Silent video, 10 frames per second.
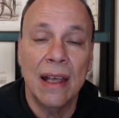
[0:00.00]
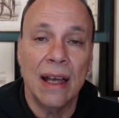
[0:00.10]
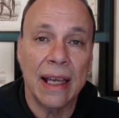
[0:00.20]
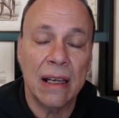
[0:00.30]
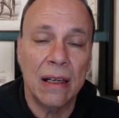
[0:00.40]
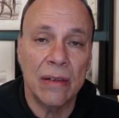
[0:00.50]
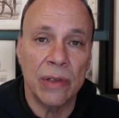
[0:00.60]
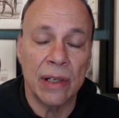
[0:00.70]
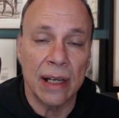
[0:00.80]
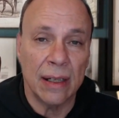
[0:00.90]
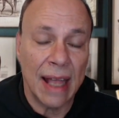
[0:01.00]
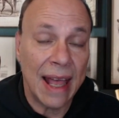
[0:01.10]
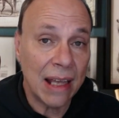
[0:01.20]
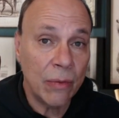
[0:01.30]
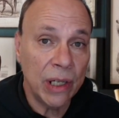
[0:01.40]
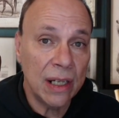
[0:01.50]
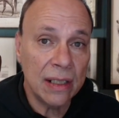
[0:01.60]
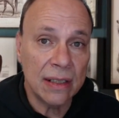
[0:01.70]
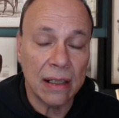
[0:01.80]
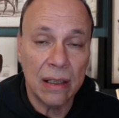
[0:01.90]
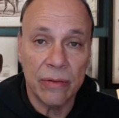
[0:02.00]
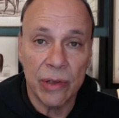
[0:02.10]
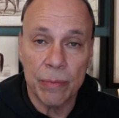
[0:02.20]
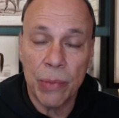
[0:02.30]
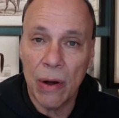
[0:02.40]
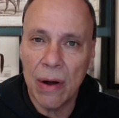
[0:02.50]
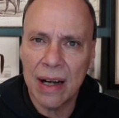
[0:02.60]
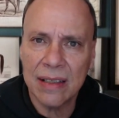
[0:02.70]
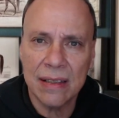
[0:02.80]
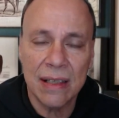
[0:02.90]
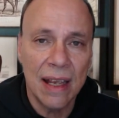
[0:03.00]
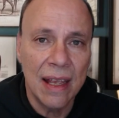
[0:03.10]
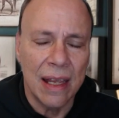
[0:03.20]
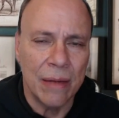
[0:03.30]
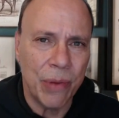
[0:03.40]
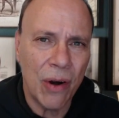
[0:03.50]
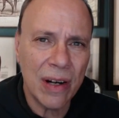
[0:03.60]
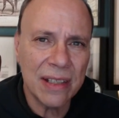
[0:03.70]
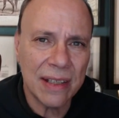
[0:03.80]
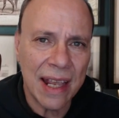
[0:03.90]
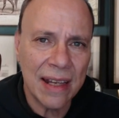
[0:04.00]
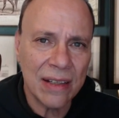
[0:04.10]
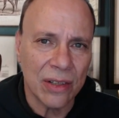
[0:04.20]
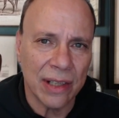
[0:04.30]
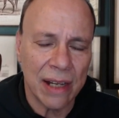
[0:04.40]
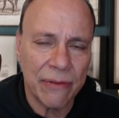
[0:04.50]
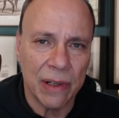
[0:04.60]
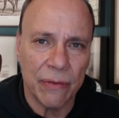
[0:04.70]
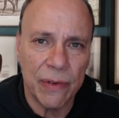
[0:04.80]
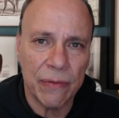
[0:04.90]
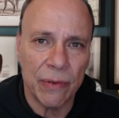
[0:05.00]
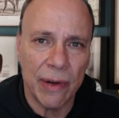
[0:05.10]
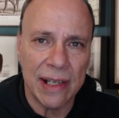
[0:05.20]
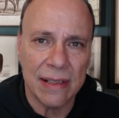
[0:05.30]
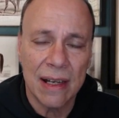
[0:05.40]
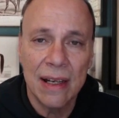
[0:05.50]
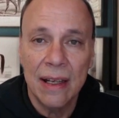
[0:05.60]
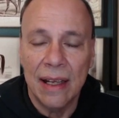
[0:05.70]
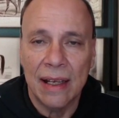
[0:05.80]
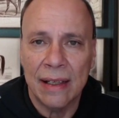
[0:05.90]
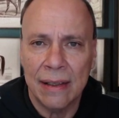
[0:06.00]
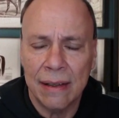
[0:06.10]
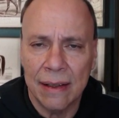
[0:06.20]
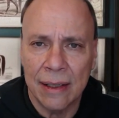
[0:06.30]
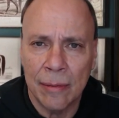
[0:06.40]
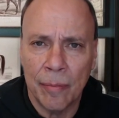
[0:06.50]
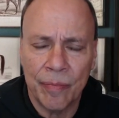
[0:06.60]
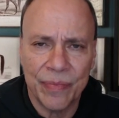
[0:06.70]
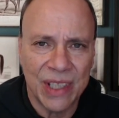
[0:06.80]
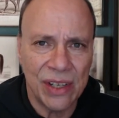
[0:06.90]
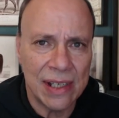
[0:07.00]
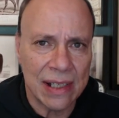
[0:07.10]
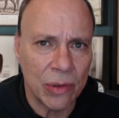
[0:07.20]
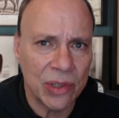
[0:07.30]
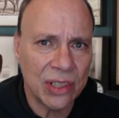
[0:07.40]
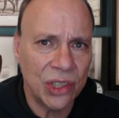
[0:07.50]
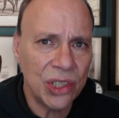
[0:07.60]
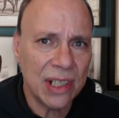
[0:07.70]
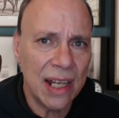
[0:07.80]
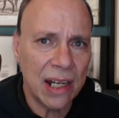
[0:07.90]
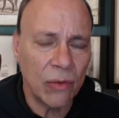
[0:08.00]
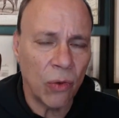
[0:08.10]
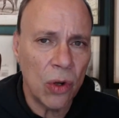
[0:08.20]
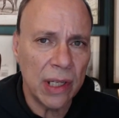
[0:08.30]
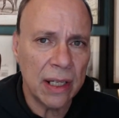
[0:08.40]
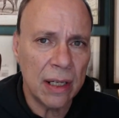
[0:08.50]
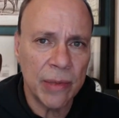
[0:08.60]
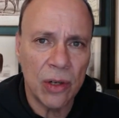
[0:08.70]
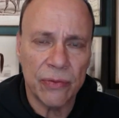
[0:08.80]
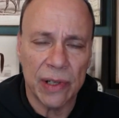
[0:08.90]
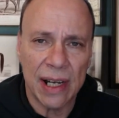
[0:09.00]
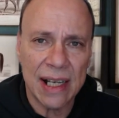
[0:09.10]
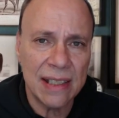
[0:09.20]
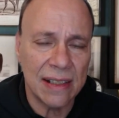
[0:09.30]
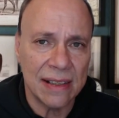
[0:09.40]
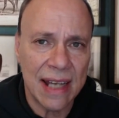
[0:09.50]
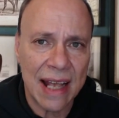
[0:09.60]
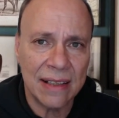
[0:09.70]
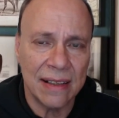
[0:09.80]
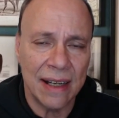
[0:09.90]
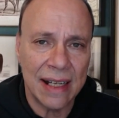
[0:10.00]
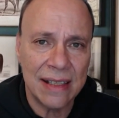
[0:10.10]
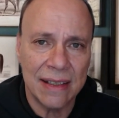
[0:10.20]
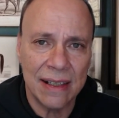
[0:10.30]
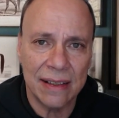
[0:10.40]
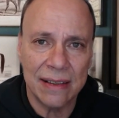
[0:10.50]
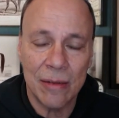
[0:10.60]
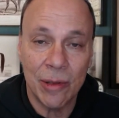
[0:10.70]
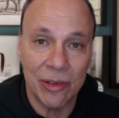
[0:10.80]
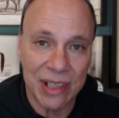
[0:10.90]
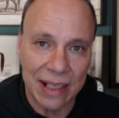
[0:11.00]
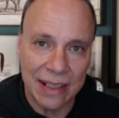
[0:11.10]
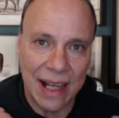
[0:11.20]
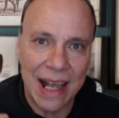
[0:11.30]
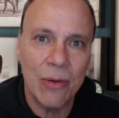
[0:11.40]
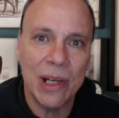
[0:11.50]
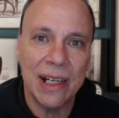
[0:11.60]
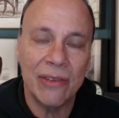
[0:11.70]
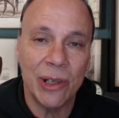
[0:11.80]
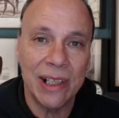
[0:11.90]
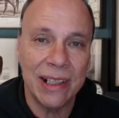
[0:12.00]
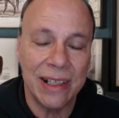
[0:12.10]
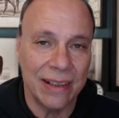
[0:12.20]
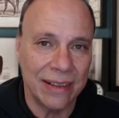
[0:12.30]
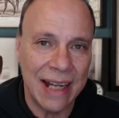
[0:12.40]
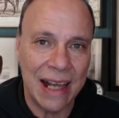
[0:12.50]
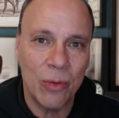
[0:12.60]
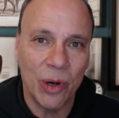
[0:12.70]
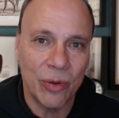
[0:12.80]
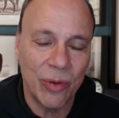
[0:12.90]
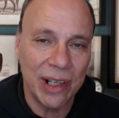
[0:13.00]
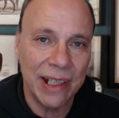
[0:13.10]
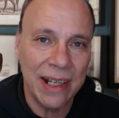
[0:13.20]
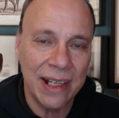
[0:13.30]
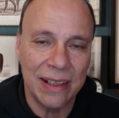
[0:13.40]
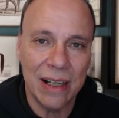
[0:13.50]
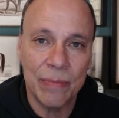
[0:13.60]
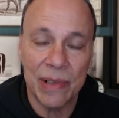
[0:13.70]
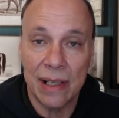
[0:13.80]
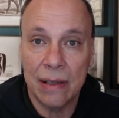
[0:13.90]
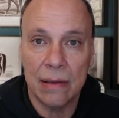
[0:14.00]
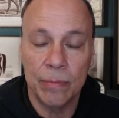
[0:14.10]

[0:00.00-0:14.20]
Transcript: covered Aqueduct, I covered Parks, and Parks canceled after the fifth race. And, I was just getting rolling, coming off a nice exacta, nice daily double. I was like, now we're really heating up. And then,